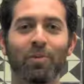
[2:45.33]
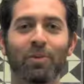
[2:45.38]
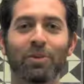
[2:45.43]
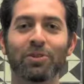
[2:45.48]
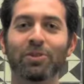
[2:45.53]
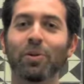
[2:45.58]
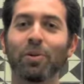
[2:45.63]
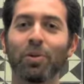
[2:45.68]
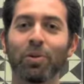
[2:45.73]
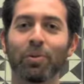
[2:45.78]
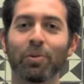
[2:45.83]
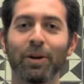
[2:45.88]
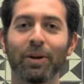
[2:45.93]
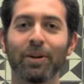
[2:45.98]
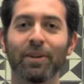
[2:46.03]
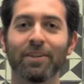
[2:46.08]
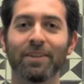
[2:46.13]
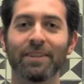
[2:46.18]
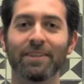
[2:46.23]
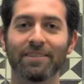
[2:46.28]
We're so
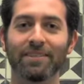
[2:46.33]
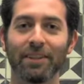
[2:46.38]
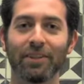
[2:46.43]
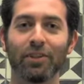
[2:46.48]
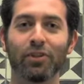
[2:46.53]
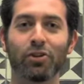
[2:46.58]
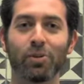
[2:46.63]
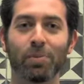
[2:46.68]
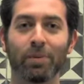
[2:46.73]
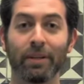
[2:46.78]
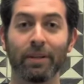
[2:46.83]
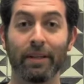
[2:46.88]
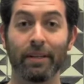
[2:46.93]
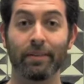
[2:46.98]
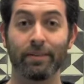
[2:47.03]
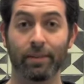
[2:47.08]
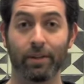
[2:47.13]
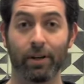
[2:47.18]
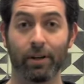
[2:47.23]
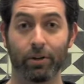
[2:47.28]
thrilled that Signature
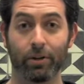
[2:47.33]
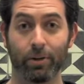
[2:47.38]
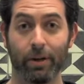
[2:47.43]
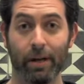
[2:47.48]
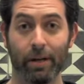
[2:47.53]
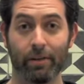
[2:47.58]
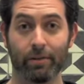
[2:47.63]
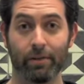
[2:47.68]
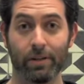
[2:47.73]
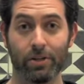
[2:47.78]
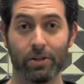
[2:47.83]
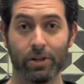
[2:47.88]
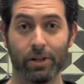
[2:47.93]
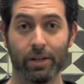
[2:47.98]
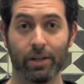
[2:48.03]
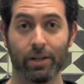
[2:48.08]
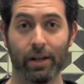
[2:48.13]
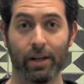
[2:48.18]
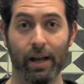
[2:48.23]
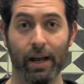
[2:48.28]
believes in our creative
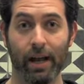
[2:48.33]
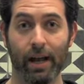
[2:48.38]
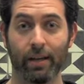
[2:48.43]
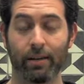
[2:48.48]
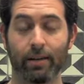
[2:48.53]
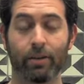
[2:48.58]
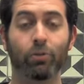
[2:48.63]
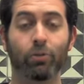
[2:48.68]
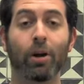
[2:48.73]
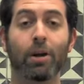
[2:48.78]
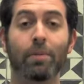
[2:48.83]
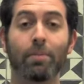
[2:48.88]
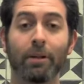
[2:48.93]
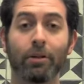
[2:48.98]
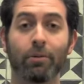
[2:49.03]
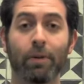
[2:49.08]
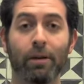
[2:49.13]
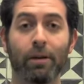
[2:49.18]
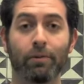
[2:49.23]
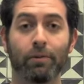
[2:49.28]
vision incredibly
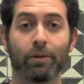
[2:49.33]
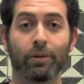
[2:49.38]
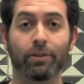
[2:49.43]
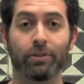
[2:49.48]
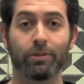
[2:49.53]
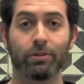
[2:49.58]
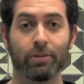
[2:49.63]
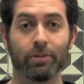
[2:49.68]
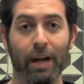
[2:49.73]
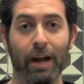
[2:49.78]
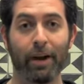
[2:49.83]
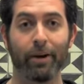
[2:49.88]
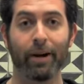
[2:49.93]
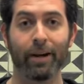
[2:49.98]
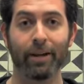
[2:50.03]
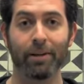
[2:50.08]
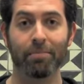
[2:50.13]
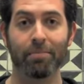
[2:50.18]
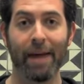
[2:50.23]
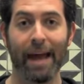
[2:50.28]
grateful to
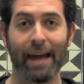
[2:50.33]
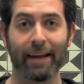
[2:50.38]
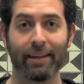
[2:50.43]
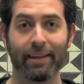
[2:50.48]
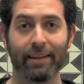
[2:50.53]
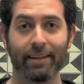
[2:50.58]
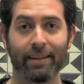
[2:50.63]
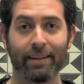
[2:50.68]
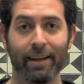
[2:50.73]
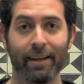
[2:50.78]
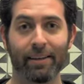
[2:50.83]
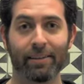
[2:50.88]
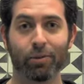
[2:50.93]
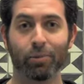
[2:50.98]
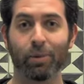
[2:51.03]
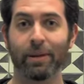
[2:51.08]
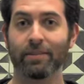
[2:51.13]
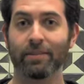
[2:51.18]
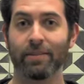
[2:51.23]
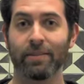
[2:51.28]
Eric, Maggie, and the
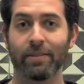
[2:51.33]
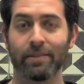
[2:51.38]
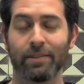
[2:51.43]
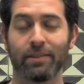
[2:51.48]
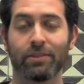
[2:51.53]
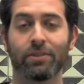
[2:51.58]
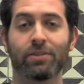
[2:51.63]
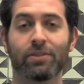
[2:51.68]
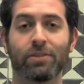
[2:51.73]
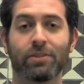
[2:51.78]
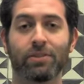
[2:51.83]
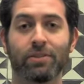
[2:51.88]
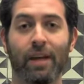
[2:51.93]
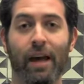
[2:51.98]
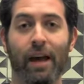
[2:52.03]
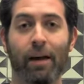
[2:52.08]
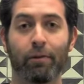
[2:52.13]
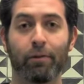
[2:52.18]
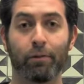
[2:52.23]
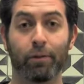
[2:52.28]
rest of the Signature
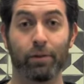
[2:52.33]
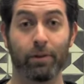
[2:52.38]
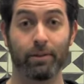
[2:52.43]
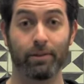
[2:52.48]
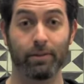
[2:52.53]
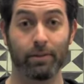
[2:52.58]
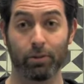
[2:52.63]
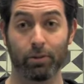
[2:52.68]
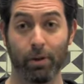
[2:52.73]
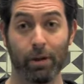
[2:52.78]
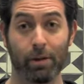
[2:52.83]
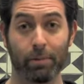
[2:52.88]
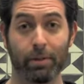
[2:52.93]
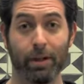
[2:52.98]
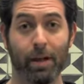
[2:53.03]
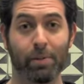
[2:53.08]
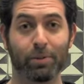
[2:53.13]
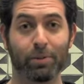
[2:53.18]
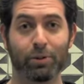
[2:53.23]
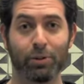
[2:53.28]
staff for this incredible
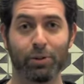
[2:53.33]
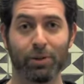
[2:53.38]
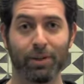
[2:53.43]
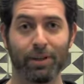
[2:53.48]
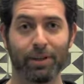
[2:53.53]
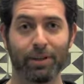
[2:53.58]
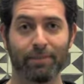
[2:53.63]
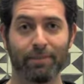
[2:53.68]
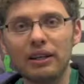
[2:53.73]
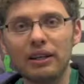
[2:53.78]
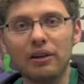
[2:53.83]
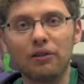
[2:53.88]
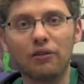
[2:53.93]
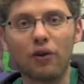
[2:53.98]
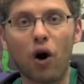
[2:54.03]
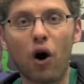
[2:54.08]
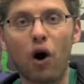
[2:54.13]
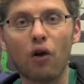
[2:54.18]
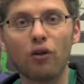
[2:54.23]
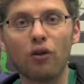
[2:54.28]
opportunity.
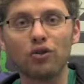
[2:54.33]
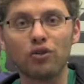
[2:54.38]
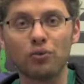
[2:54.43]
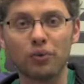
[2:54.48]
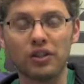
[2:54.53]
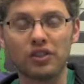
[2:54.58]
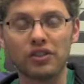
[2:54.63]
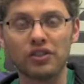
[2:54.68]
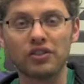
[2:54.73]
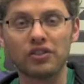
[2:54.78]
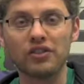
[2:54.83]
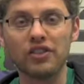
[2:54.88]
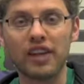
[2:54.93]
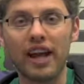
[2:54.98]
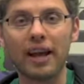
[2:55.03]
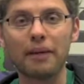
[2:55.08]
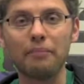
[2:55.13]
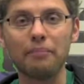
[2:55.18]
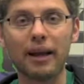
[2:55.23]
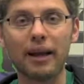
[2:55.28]
For all those reasons,
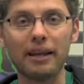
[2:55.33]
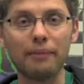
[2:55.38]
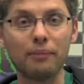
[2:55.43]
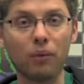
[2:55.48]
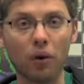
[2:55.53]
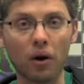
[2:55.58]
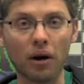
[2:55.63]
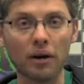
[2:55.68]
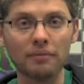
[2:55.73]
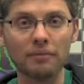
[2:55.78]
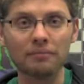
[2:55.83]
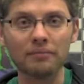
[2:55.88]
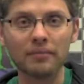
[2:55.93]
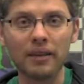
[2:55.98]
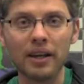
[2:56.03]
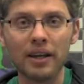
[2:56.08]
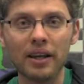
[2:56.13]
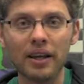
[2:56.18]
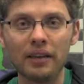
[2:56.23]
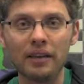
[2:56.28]
and many more,
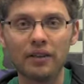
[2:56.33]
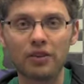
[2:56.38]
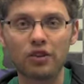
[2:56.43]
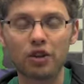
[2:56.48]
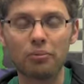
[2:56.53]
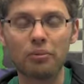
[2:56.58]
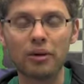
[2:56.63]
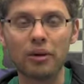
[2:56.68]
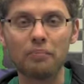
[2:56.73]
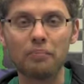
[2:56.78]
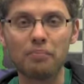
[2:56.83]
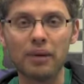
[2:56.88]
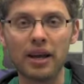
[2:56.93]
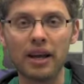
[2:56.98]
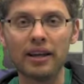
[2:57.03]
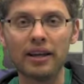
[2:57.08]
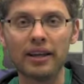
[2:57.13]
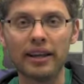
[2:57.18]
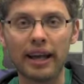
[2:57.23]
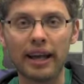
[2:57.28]
this could be a
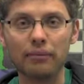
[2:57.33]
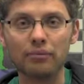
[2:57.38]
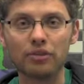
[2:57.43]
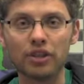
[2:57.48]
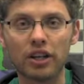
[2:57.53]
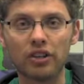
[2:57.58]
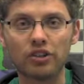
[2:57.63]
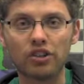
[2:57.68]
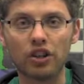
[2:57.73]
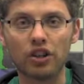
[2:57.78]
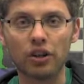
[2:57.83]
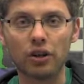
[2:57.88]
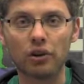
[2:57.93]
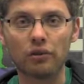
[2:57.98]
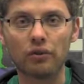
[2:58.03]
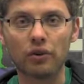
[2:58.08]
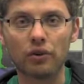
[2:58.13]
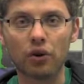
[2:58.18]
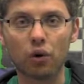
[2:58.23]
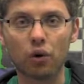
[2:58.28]
big game-changing year
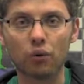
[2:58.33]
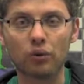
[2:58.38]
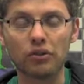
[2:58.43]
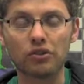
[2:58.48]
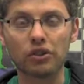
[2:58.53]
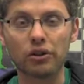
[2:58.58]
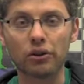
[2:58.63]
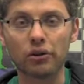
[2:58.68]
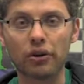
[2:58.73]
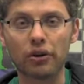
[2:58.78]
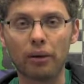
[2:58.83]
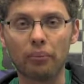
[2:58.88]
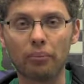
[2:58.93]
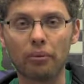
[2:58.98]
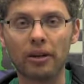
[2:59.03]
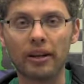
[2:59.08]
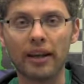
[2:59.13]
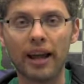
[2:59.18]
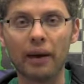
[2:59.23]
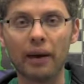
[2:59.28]
for No Rules Theatre
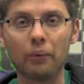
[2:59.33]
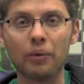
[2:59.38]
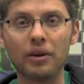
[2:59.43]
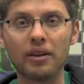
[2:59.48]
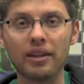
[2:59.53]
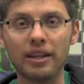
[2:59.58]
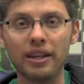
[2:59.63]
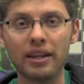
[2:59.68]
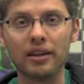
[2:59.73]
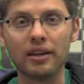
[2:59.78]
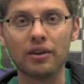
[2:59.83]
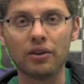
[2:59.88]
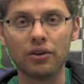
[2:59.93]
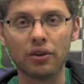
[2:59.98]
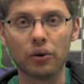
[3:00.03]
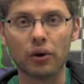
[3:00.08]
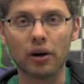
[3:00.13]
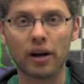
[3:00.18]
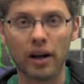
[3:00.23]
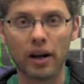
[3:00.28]
Company, and we need
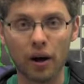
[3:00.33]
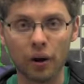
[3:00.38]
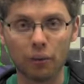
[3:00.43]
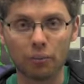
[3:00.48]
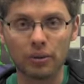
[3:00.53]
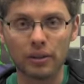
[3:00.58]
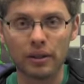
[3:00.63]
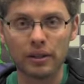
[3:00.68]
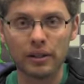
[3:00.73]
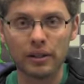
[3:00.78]
your help.